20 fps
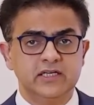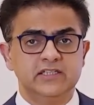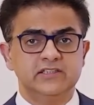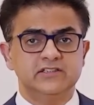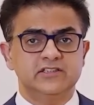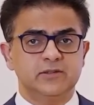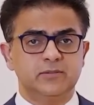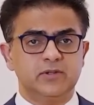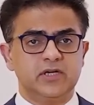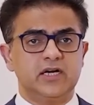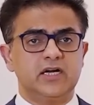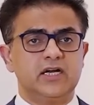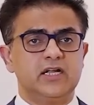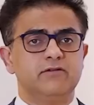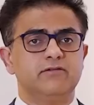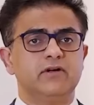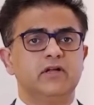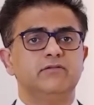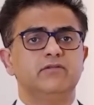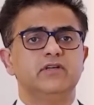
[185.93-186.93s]

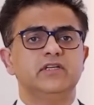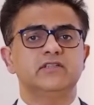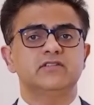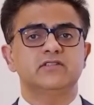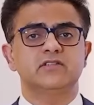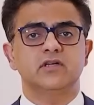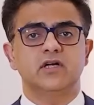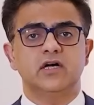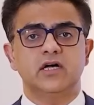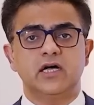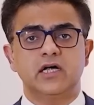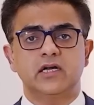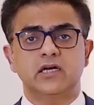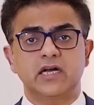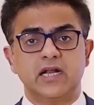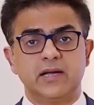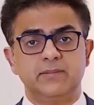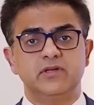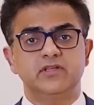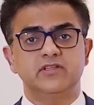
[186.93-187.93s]
Similarly, when we are
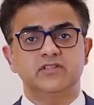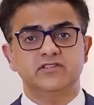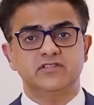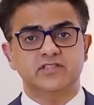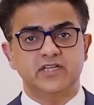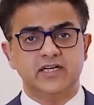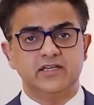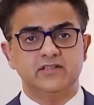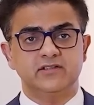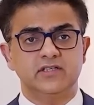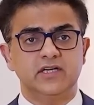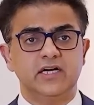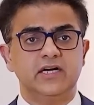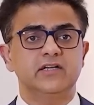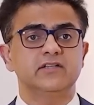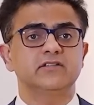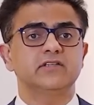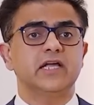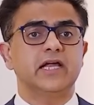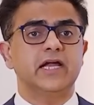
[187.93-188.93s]
climbing the stairs,
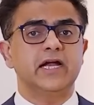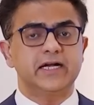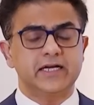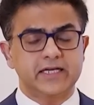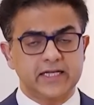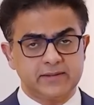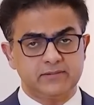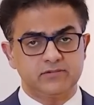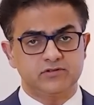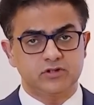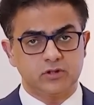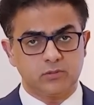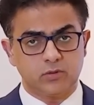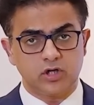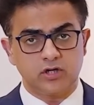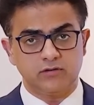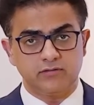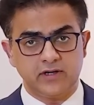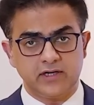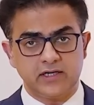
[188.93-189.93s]
it is 8 times the
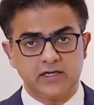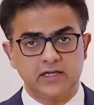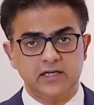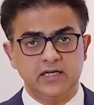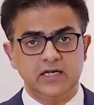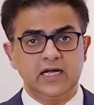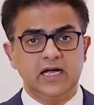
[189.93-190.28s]
body weight.